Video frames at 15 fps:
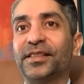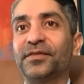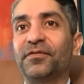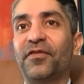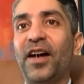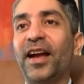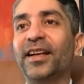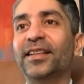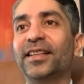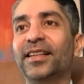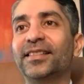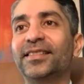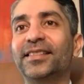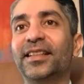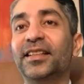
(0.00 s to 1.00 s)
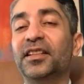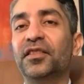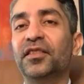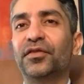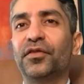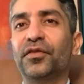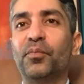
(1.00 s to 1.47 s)
find that
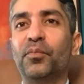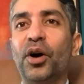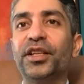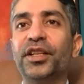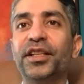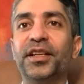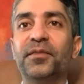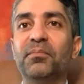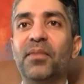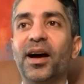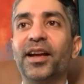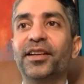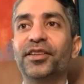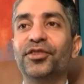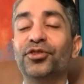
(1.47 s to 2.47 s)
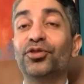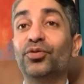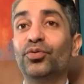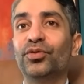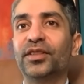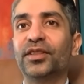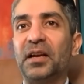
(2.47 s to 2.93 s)
stillness of body and mind and
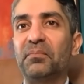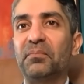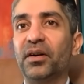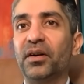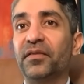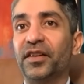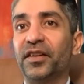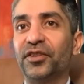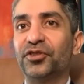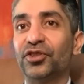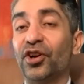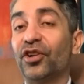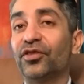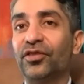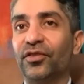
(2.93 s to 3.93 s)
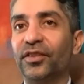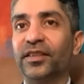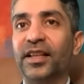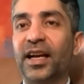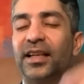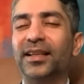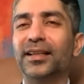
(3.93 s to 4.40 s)
shoot that perfect shot in
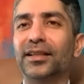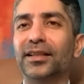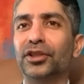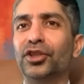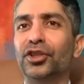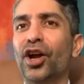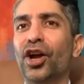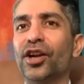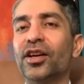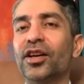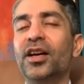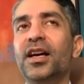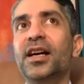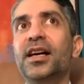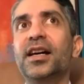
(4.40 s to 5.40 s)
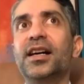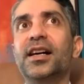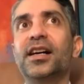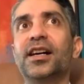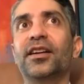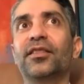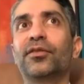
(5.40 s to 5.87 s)
that dot.
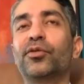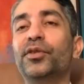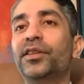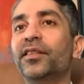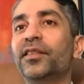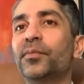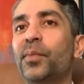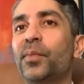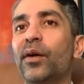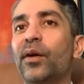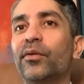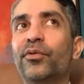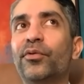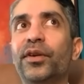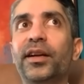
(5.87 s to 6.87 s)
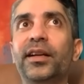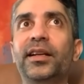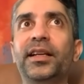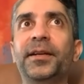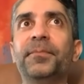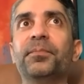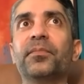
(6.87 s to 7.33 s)
Uh, so it is about
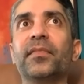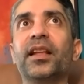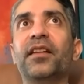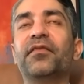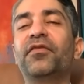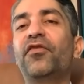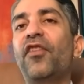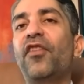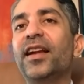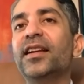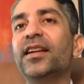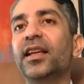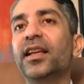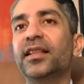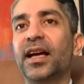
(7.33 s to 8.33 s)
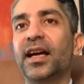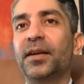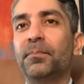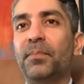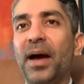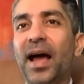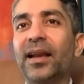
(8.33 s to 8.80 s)
really finding
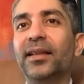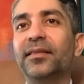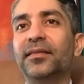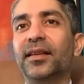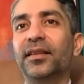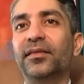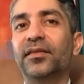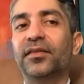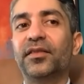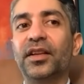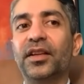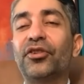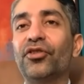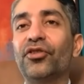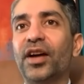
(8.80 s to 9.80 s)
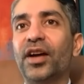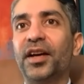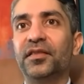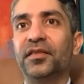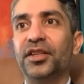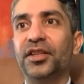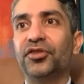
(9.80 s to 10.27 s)
that balance and
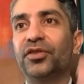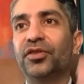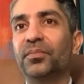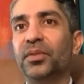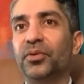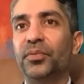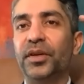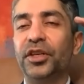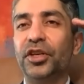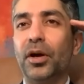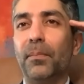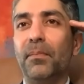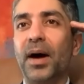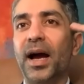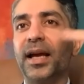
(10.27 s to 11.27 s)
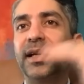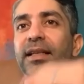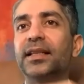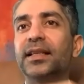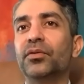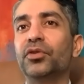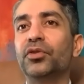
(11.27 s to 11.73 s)
synchronization between your
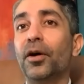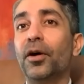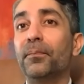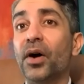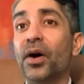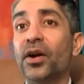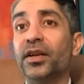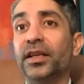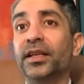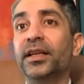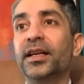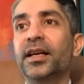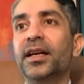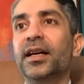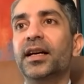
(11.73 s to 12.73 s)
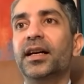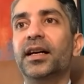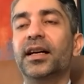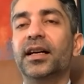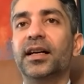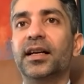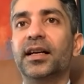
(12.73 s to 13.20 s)
mind and your body
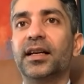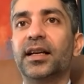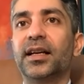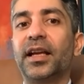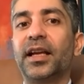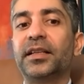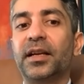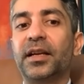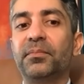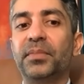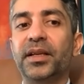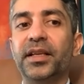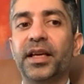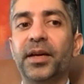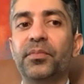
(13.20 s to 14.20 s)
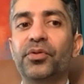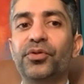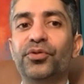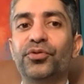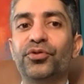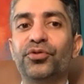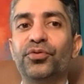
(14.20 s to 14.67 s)
uh, and, and being able
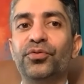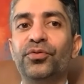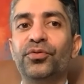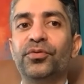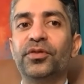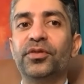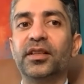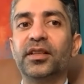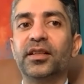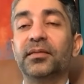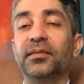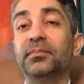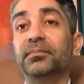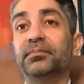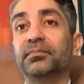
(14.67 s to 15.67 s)
to shoot, um,